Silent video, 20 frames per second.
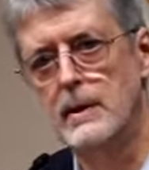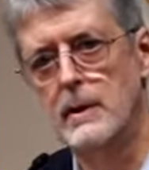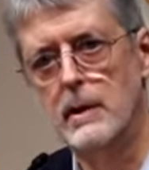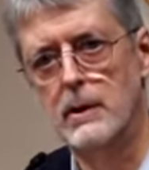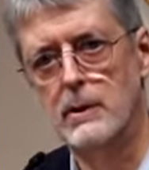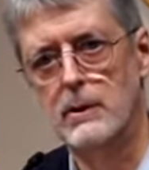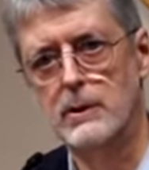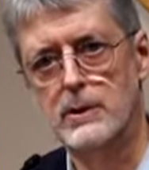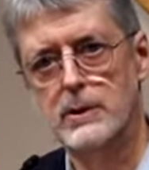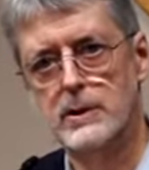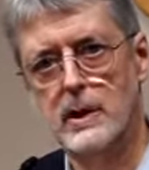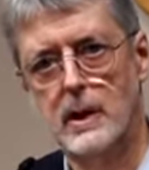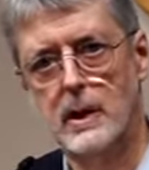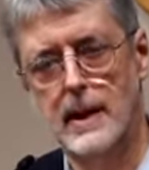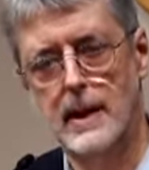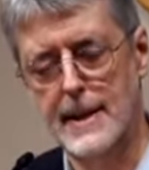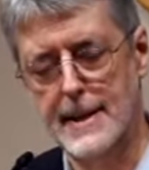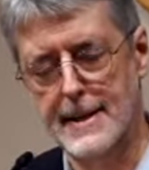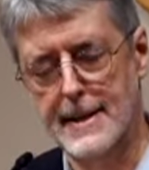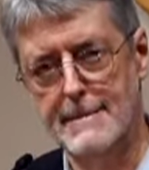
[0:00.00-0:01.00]

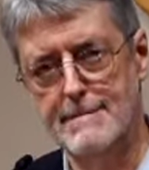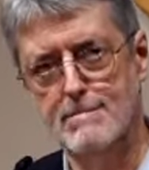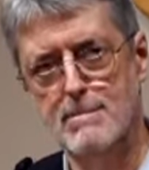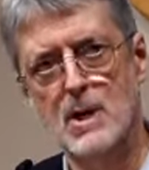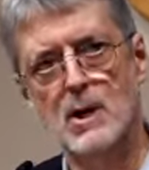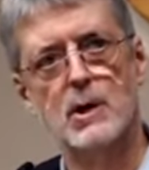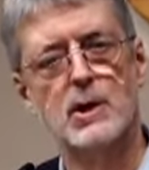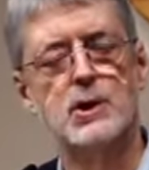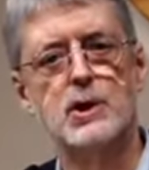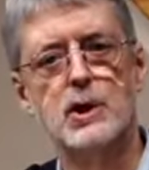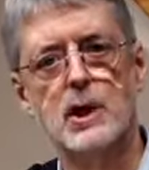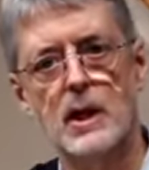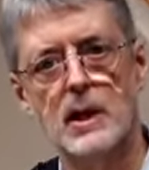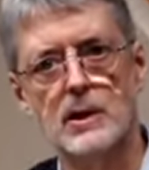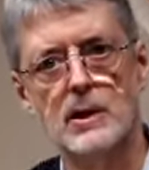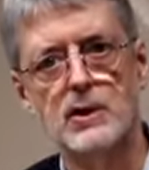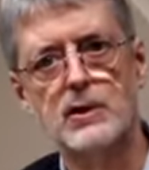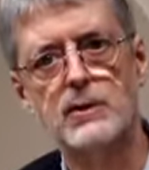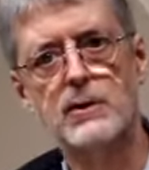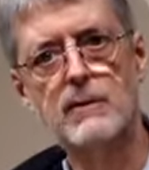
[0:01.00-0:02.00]
There's Mary
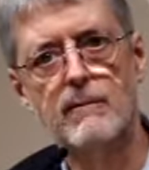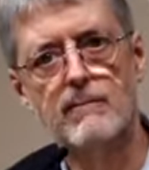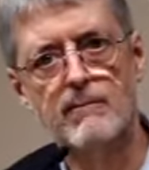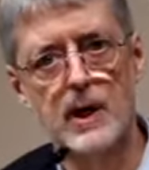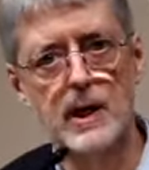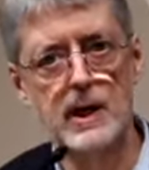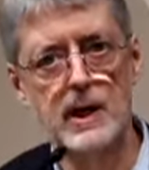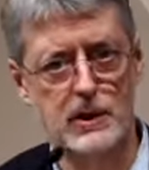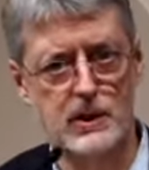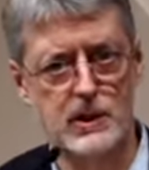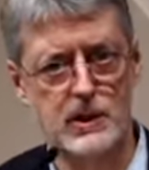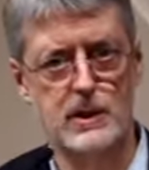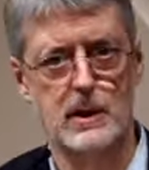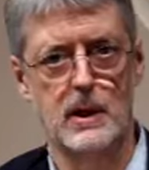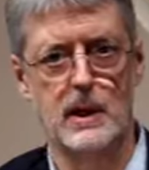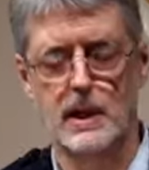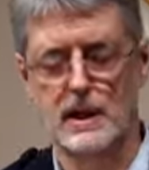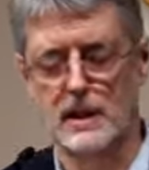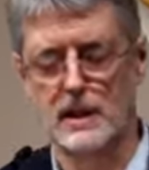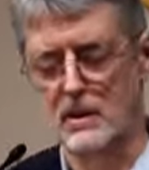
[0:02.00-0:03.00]
Shelley's
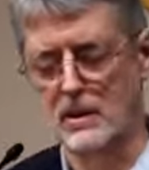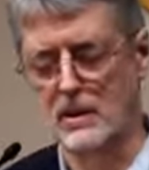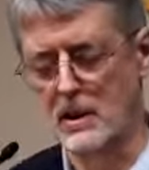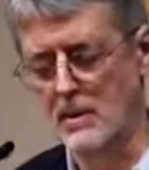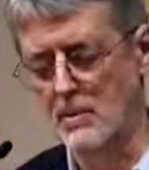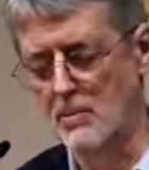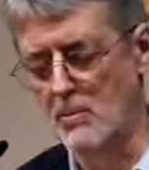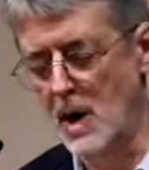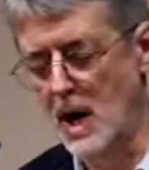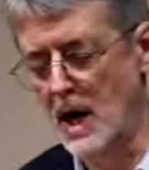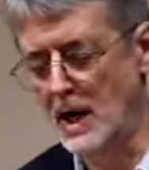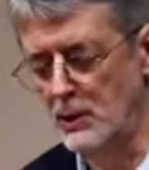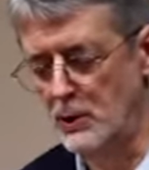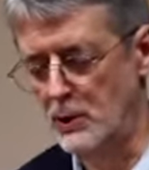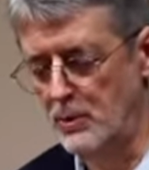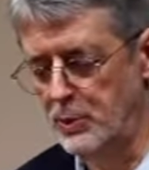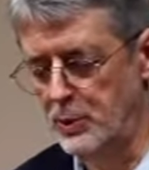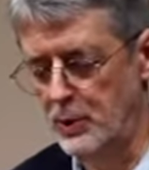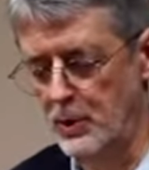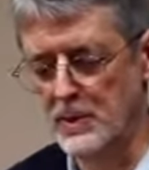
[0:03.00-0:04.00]
Frankenstein, the
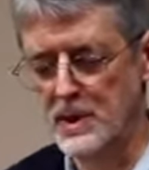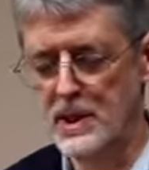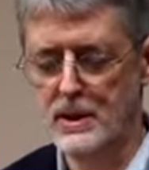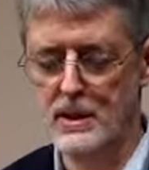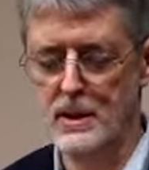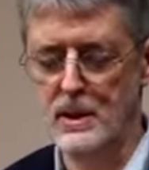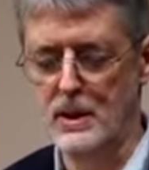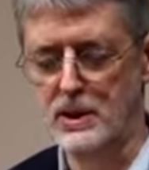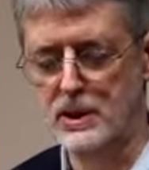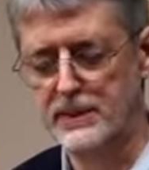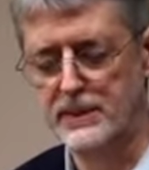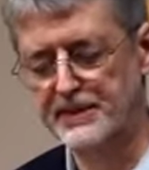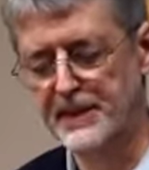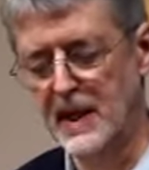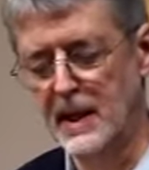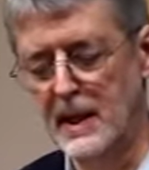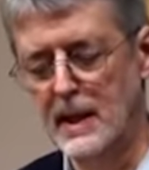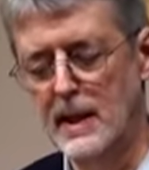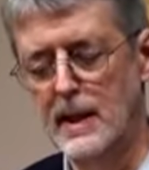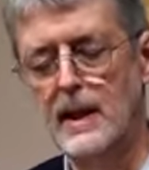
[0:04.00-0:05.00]
modern Prometheus,
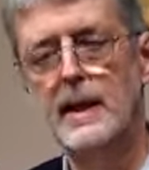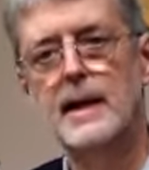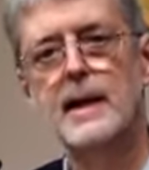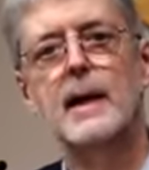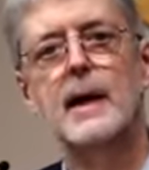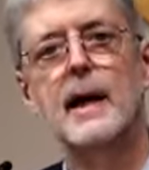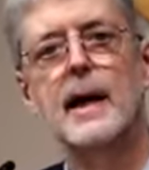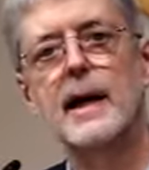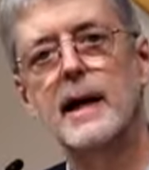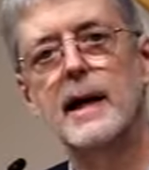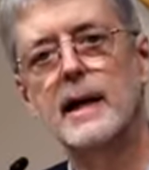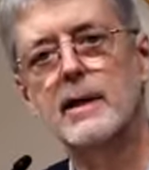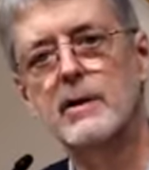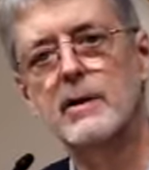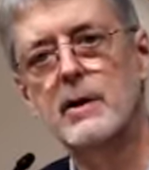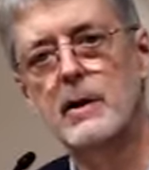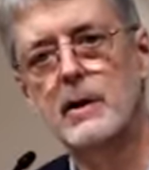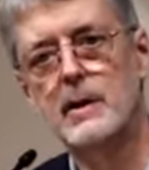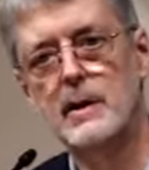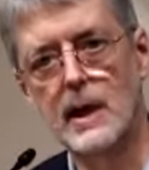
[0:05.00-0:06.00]

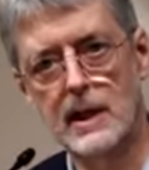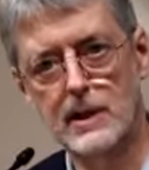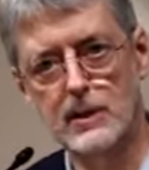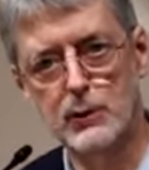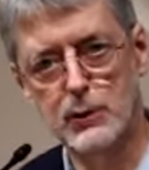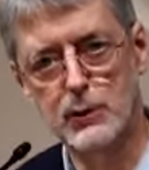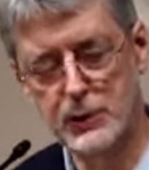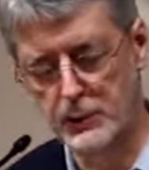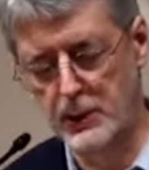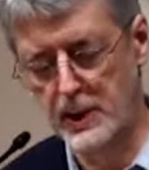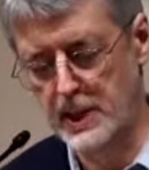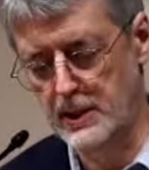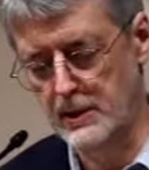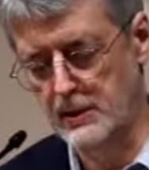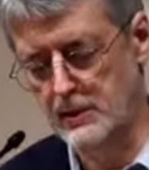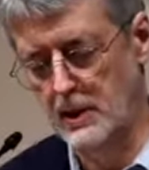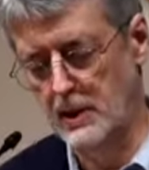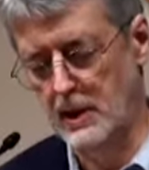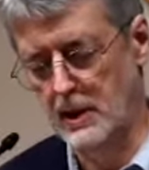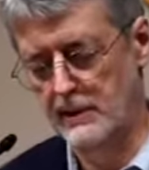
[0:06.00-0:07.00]
and Dr.
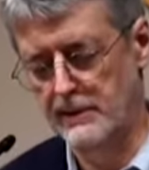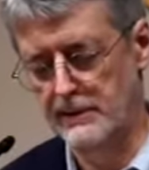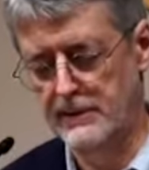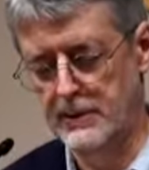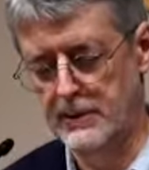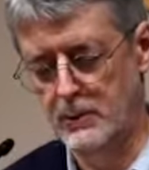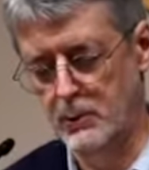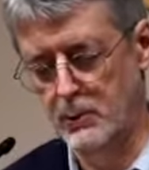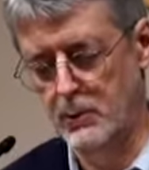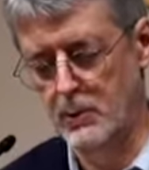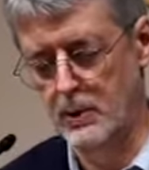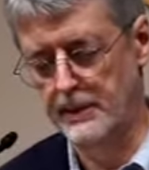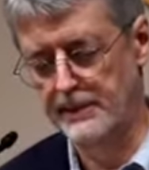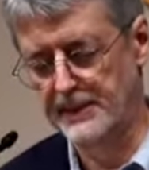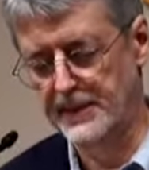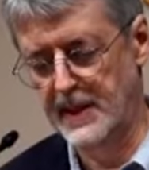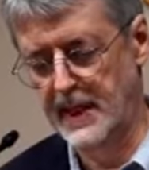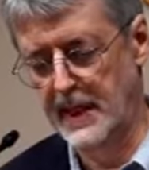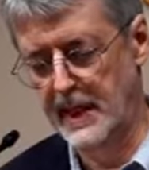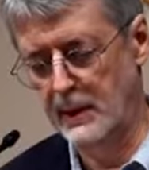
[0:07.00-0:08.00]
Strangelove,
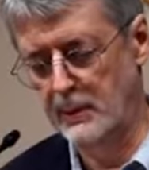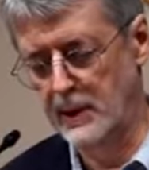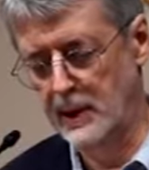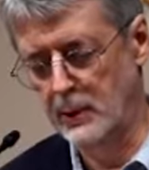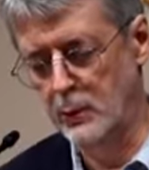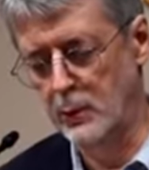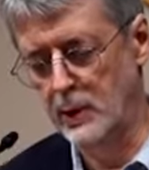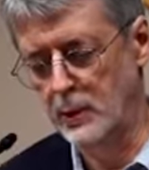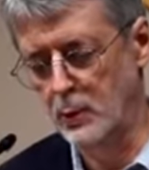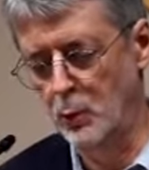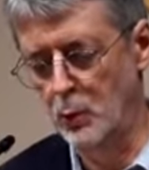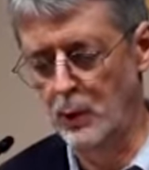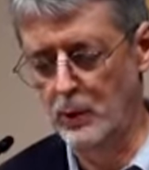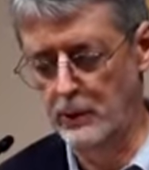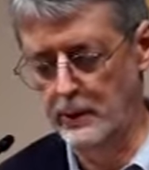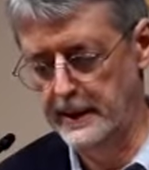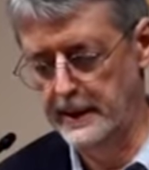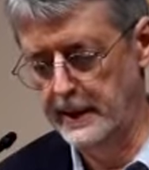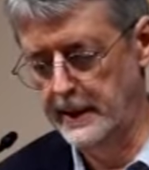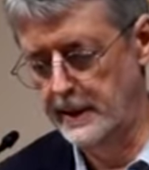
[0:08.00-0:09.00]
or How I Quit
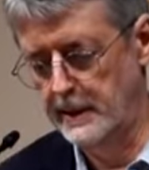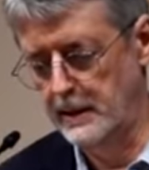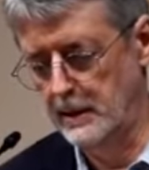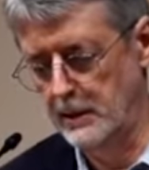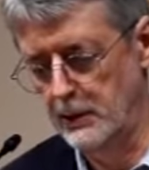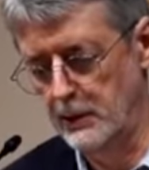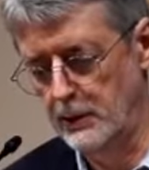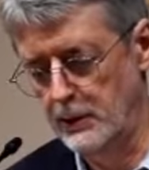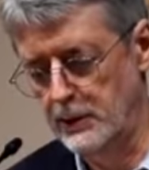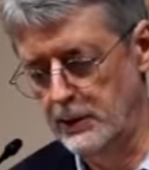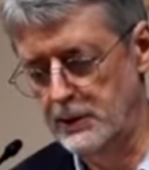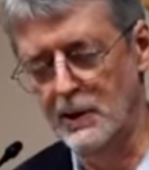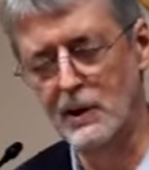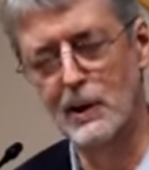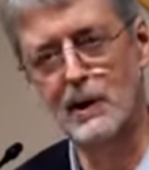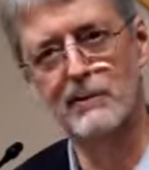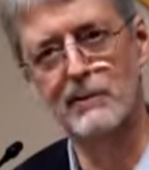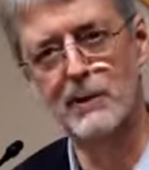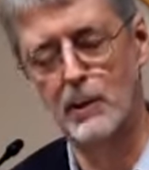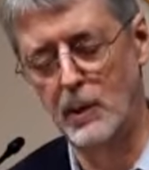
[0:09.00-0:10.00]
Worrying and Learned to
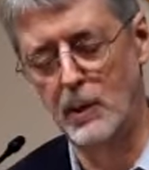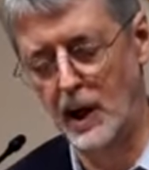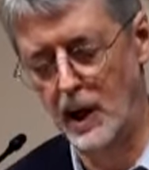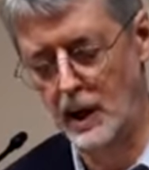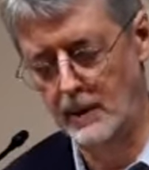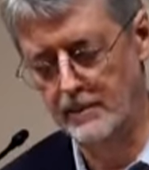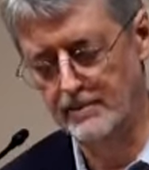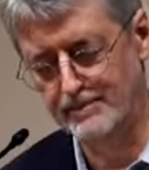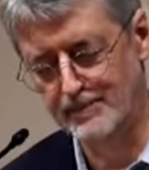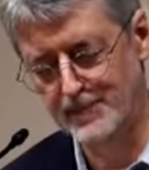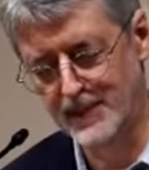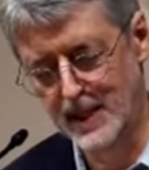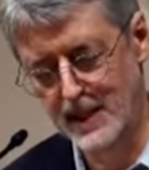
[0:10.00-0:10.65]
Love the Mom.